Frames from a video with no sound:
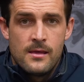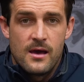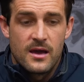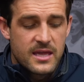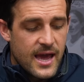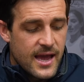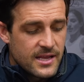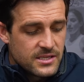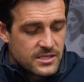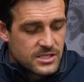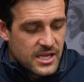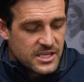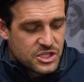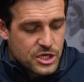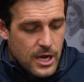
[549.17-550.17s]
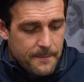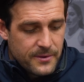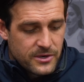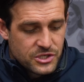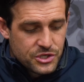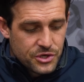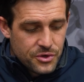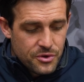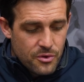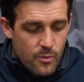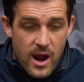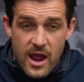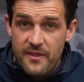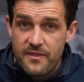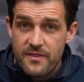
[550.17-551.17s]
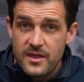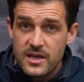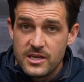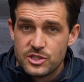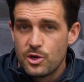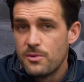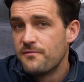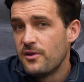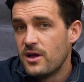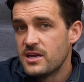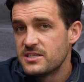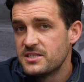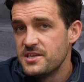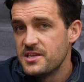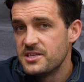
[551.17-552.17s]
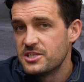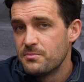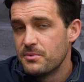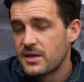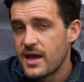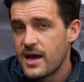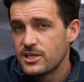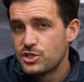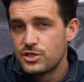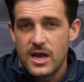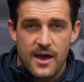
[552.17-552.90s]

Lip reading: Okay, let's jump into where the Zoom Flyer sits in regards to